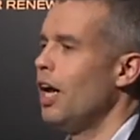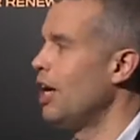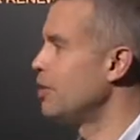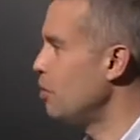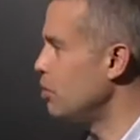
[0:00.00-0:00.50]

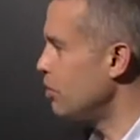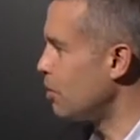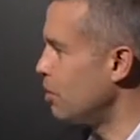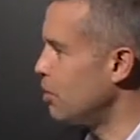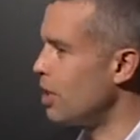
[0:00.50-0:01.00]
Uh,
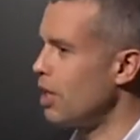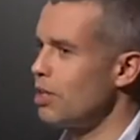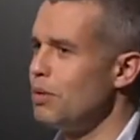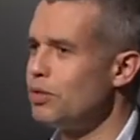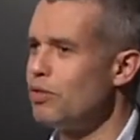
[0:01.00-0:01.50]
somebody's just
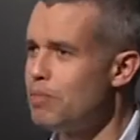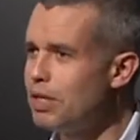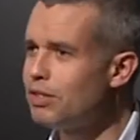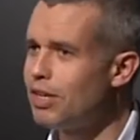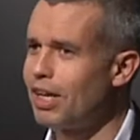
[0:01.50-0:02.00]
asking me, so you've
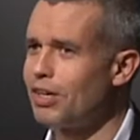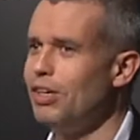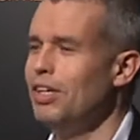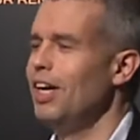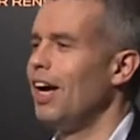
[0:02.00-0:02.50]
been to
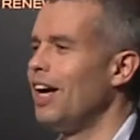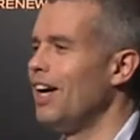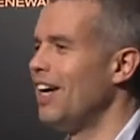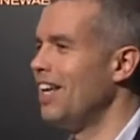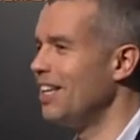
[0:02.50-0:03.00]
Necker?
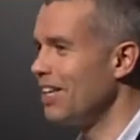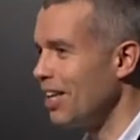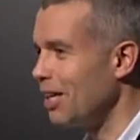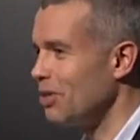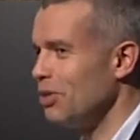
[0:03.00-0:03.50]
Uh, and
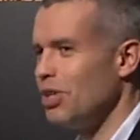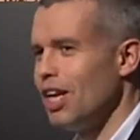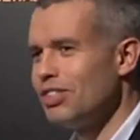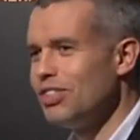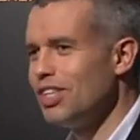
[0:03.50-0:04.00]
the answer is
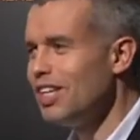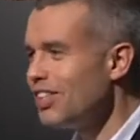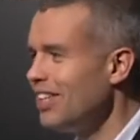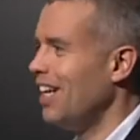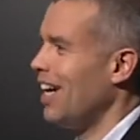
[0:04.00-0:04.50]
yes, indeed
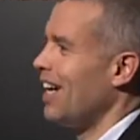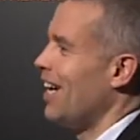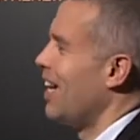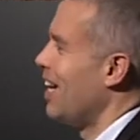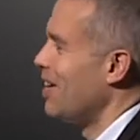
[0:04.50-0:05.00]

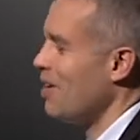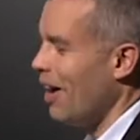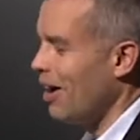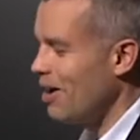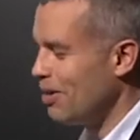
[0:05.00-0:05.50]
uh,
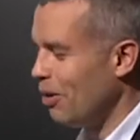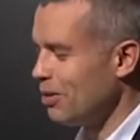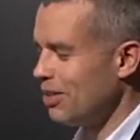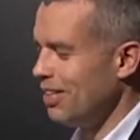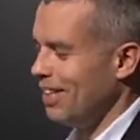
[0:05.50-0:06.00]
uh, not
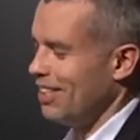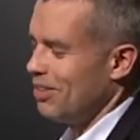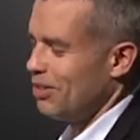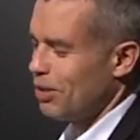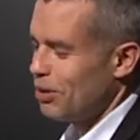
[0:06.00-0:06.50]
as,
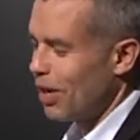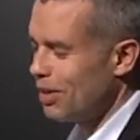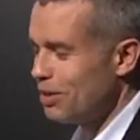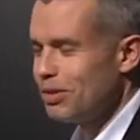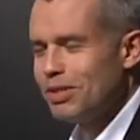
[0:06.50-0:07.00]
don't, don't,
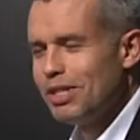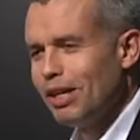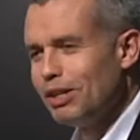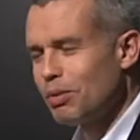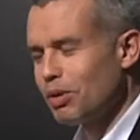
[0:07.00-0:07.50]
get
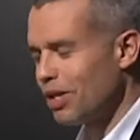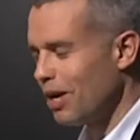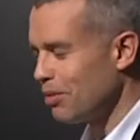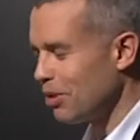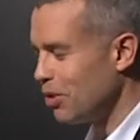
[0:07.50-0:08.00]
nearly so much
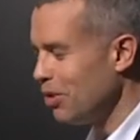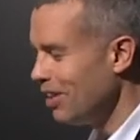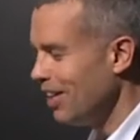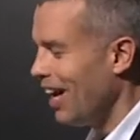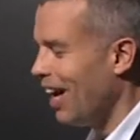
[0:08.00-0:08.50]
time as I should.
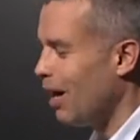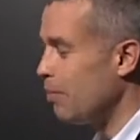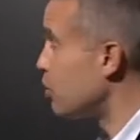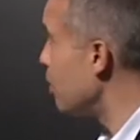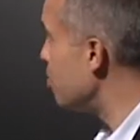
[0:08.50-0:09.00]

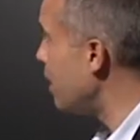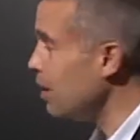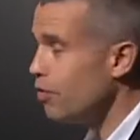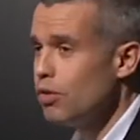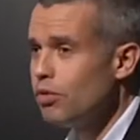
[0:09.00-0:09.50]
Um, so
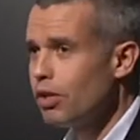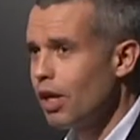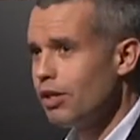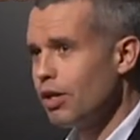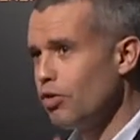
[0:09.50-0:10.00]
many of you
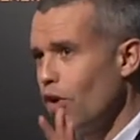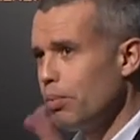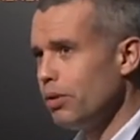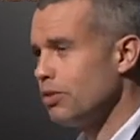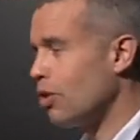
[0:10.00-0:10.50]
uh, that grew
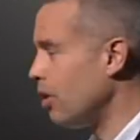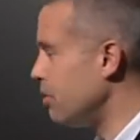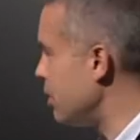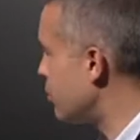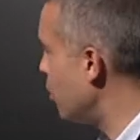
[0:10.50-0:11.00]
up on
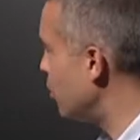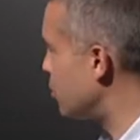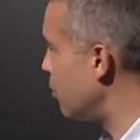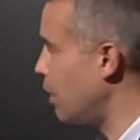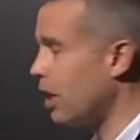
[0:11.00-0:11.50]
Scotland's east coast
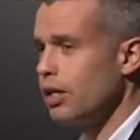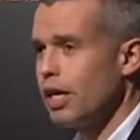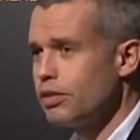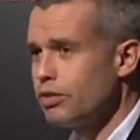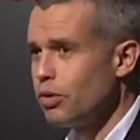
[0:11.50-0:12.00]
will recognize this